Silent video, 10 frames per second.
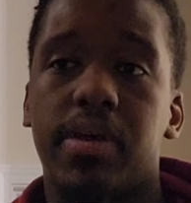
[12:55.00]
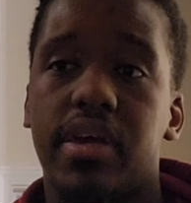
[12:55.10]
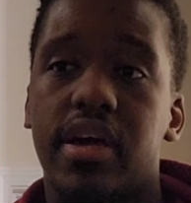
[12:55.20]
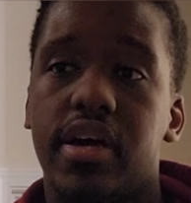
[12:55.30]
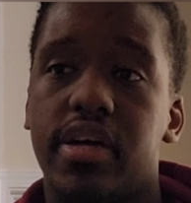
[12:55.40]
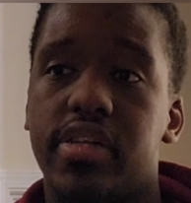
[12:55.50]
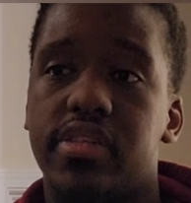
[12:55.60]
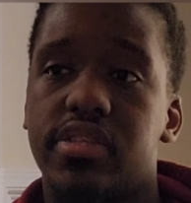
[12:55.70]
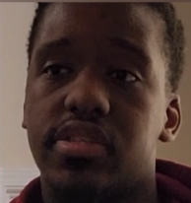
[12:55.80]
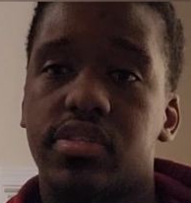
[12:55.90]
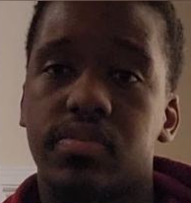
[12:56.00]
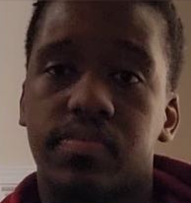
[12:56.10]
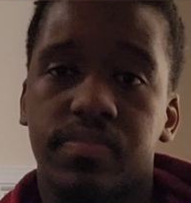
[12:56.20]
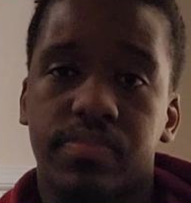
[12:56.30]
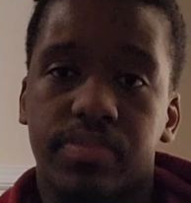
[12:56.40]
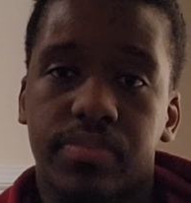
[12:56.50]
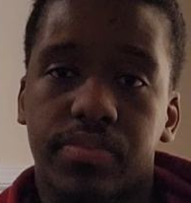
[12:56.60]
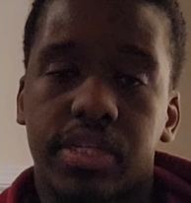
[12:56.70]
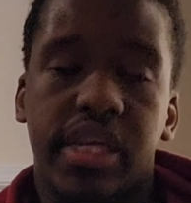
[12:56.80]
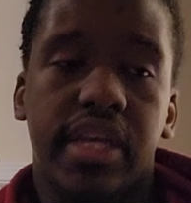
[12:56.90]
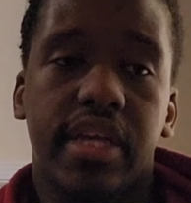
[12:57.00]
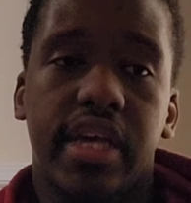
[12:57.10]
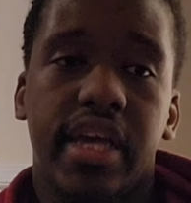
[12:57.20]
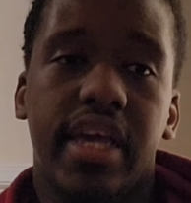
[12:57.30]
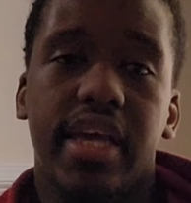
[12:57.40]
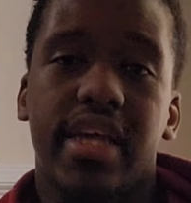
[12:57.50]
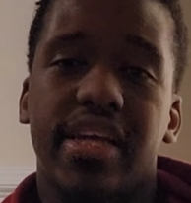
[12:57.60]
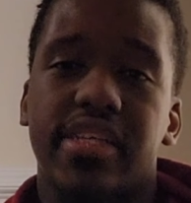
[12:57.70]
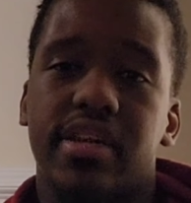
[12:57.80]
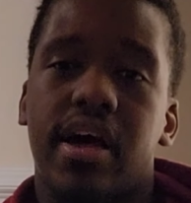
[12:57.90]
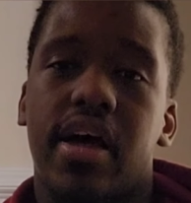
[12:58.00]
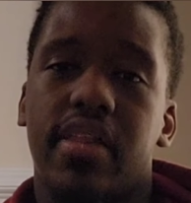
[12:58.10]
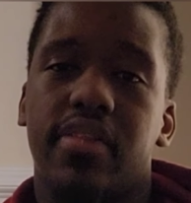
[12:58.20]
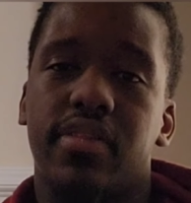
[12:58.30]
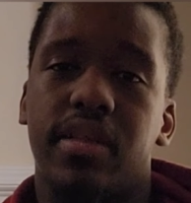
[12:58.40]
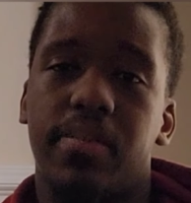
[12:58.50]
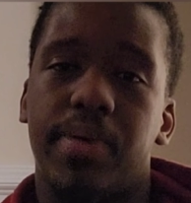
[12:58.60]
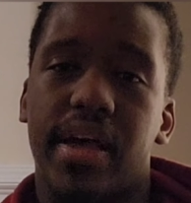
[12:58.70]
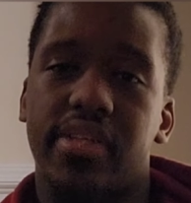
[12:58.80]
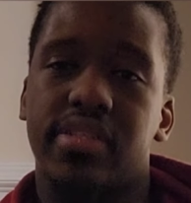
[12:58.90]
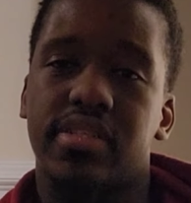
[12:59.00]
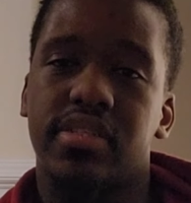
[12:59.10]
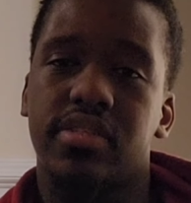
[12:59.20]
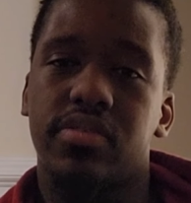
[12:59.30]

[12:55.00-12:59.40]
because he is not the best